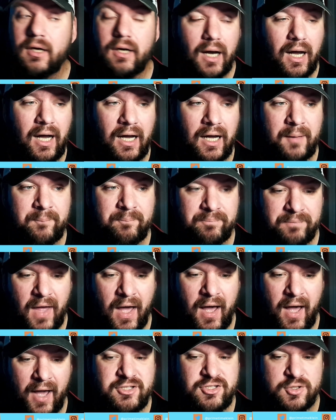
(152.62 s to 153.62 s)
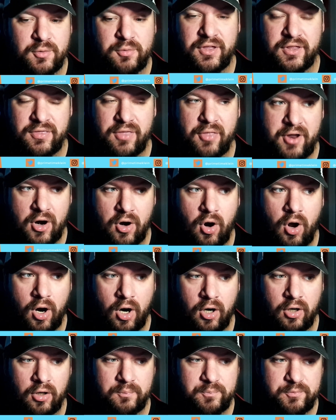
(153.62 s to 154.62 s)
I do think that there
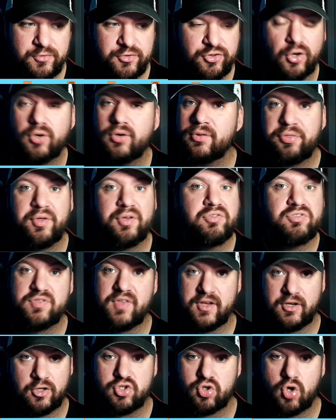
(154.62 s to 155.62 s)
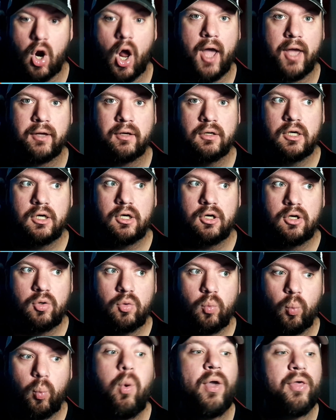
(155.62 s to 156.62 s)
are certain things that they could try
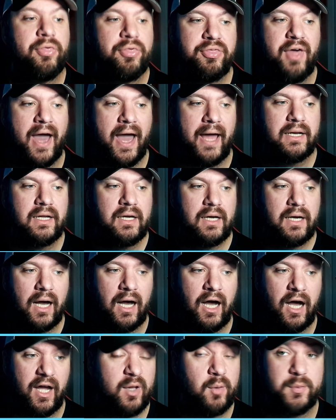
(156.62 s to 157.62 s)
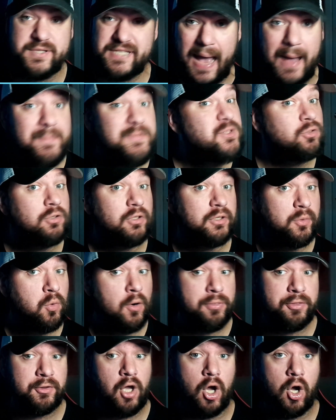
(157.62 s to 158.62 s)
with that. It was absolutely
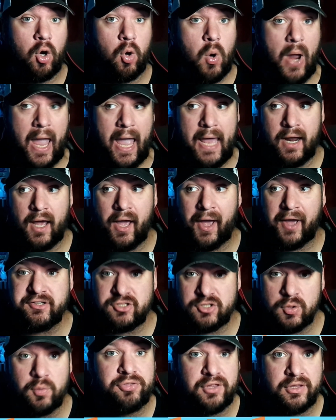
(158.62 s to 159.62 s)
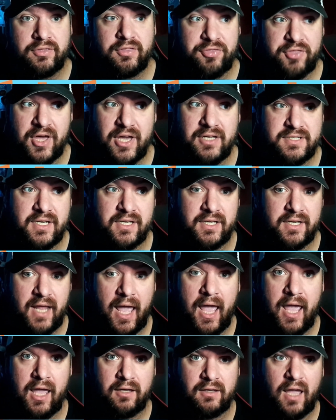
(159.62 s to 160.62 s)
worth a go, and I do think that they did
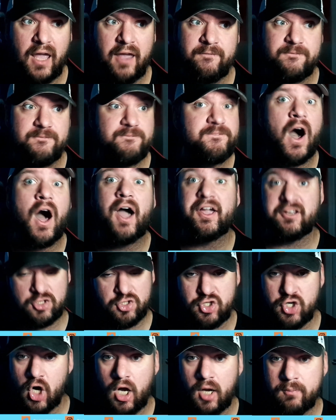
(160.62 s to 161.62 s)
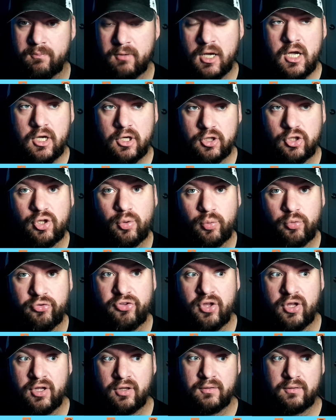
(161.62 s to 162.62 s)
a fine job
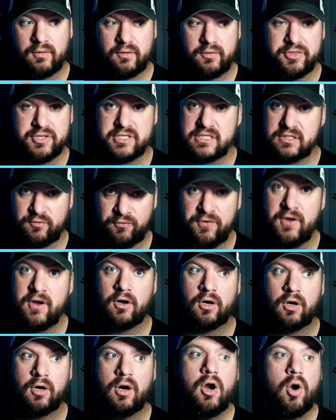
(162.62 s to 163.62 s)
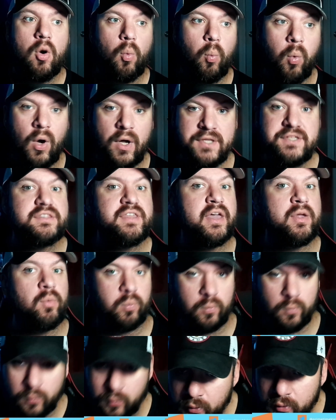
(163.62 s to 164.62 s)
using the Sphere once they
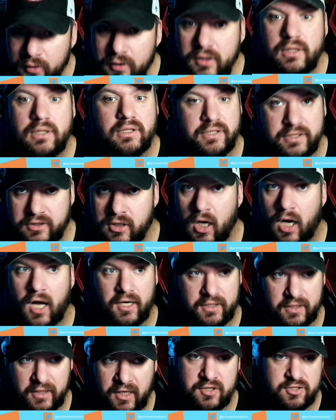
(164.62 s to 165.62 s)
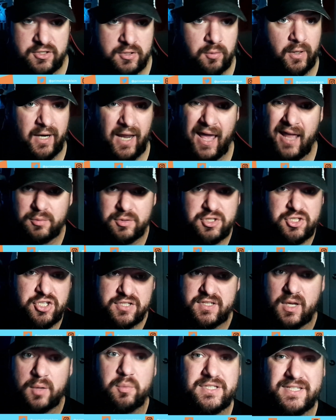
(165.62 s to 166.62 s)
really got into it. And it
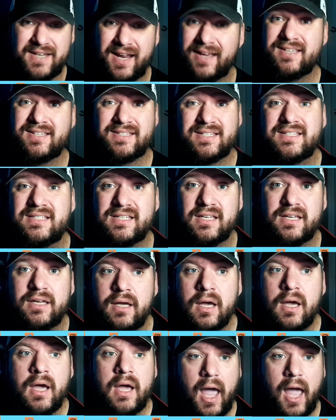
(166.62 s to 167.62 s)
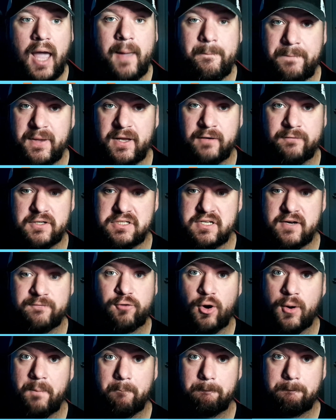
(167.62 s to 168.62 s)
was nice to see a bit of a
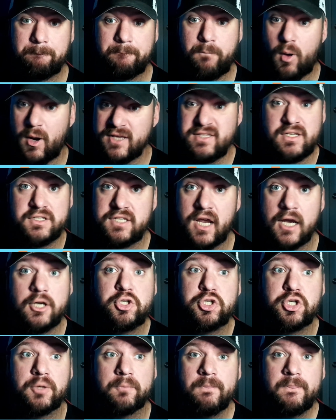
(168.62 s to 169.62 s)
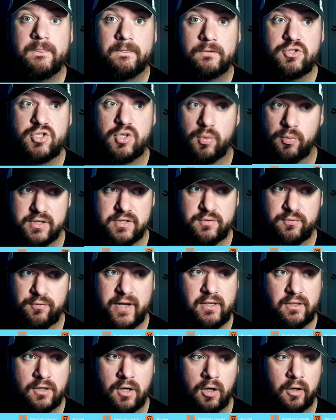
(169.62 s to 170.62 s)
different presentation to this
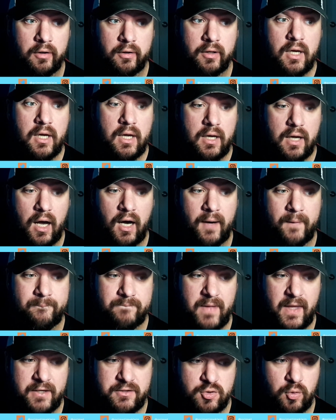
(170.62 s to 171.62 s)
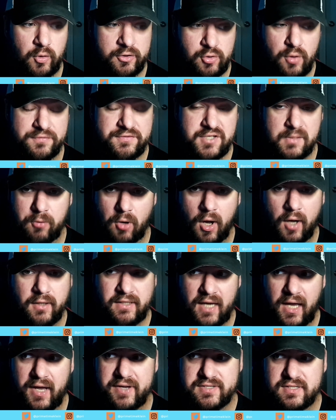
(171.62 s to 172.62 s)
fight card and to a UFC
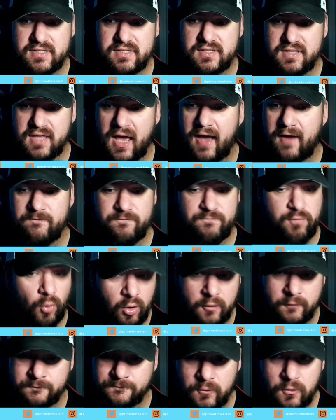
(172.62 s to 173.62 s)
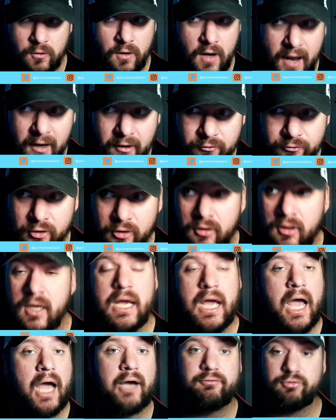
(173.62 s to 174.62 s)
broadcast that for forever
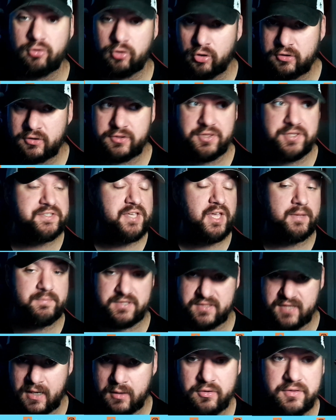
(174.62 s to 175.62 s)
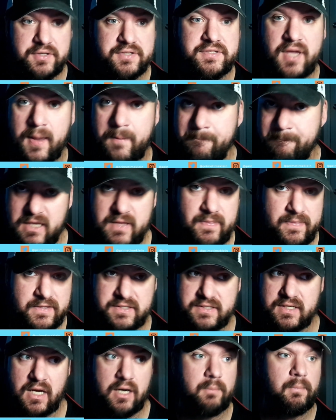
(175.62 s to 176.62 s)
have looked the same, sounded the same, been the
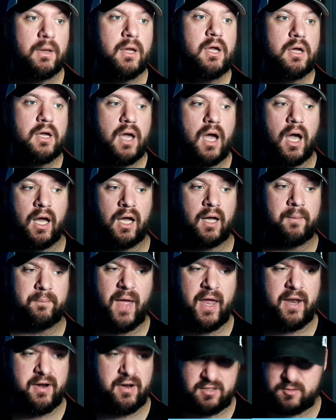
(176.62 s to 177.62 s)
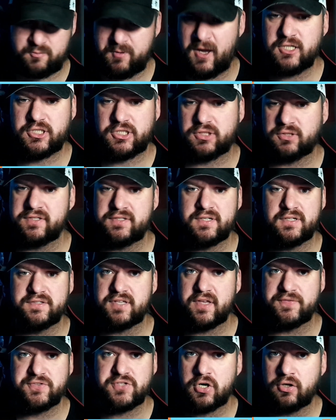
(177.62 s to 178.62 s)
same, and especially since
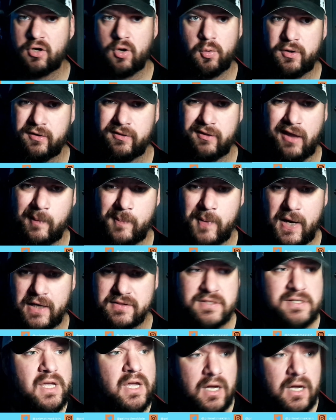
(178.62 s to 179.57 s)
they've started going to the Apex.